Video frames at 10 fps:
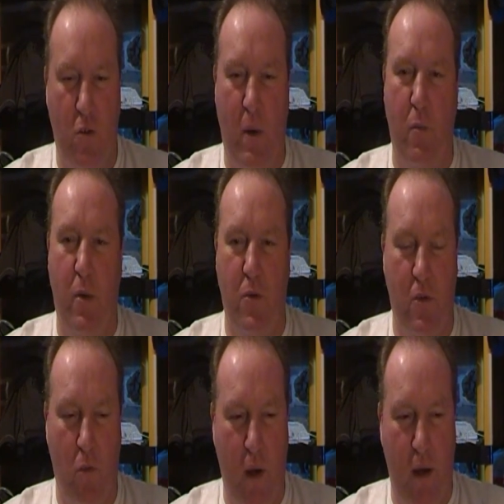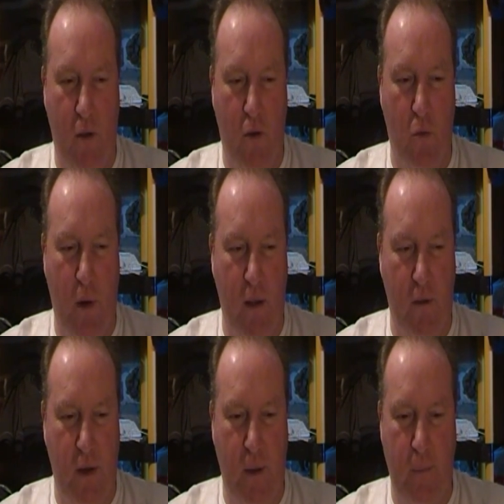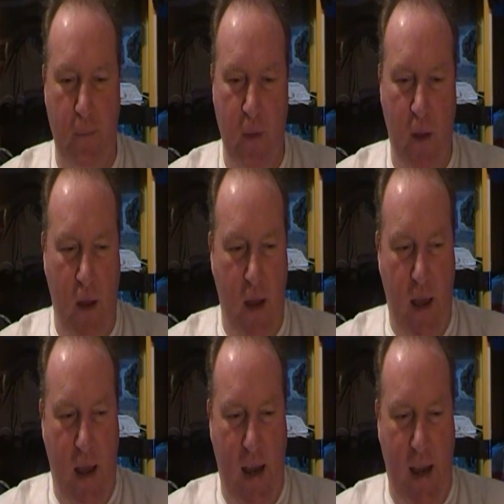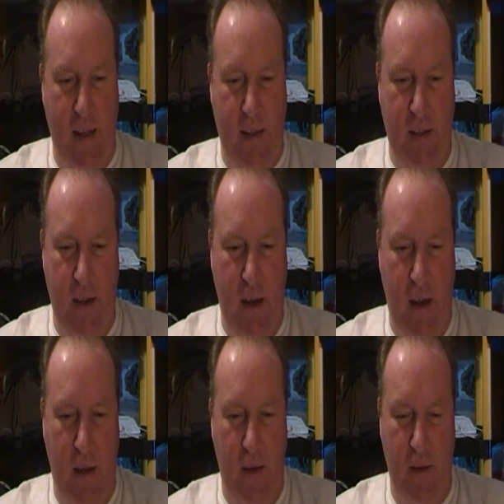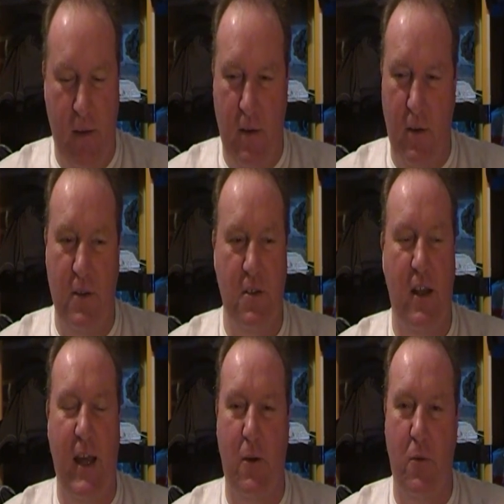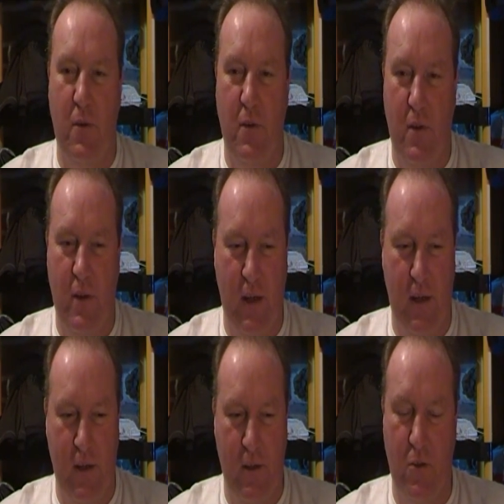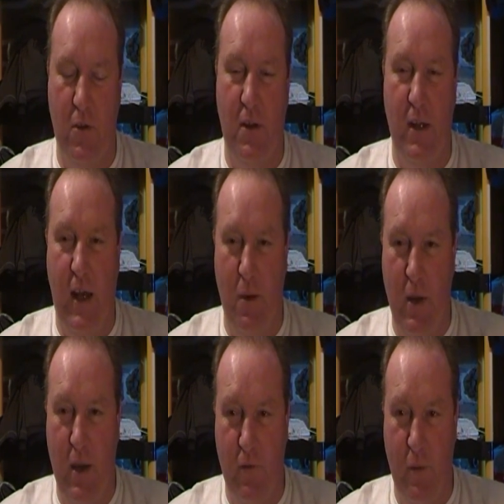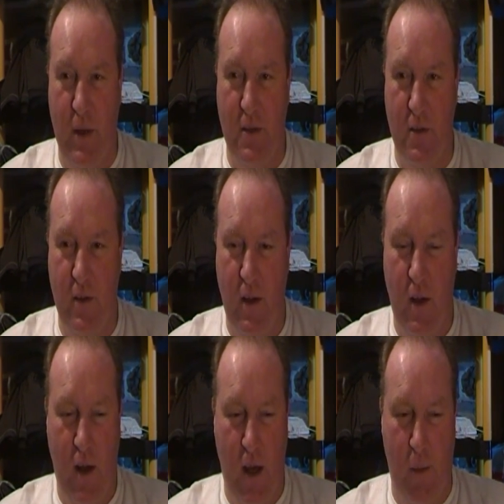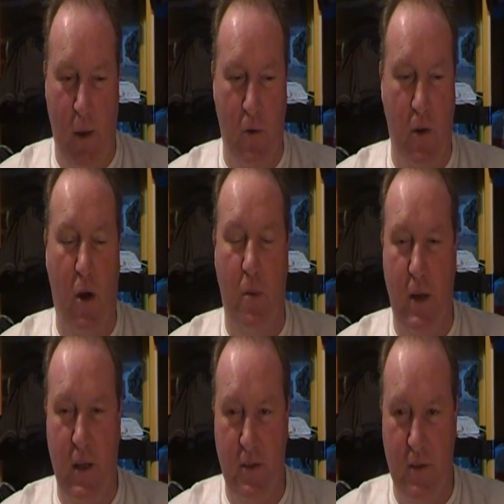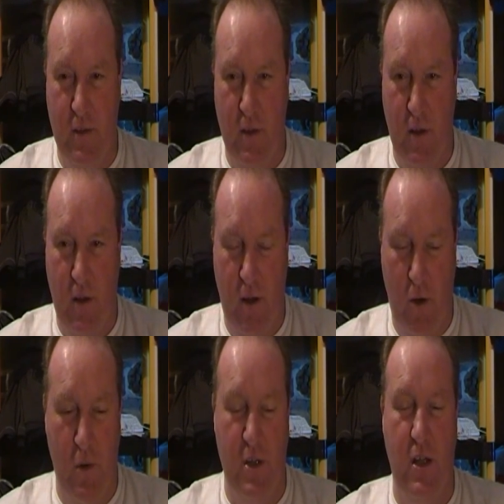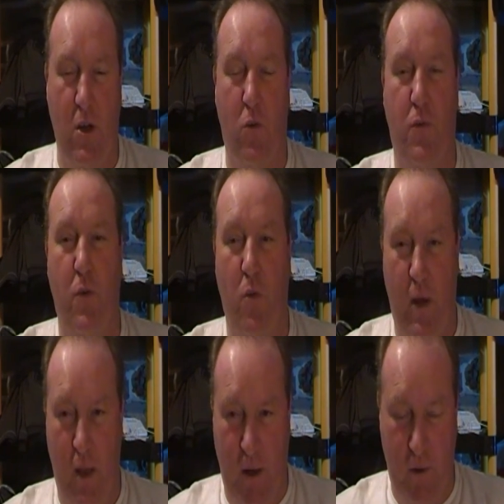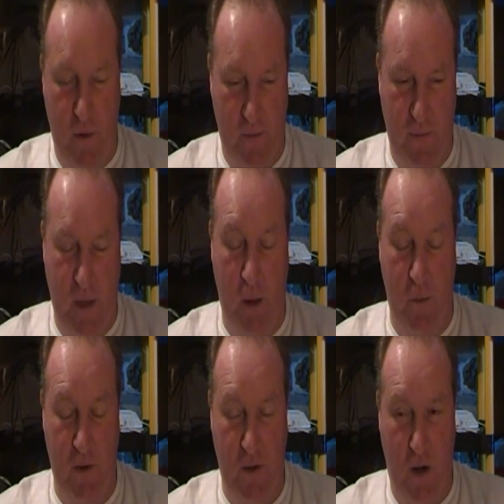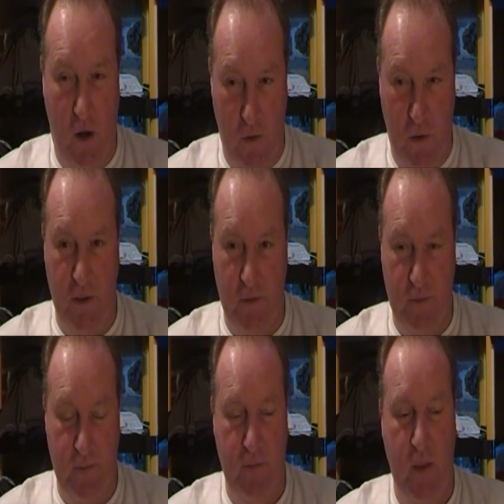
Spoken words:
some outpost away in North Wales here, and you've got this clown thinking he's going to deny me information about an operation which he knows full well about and which is a hoax.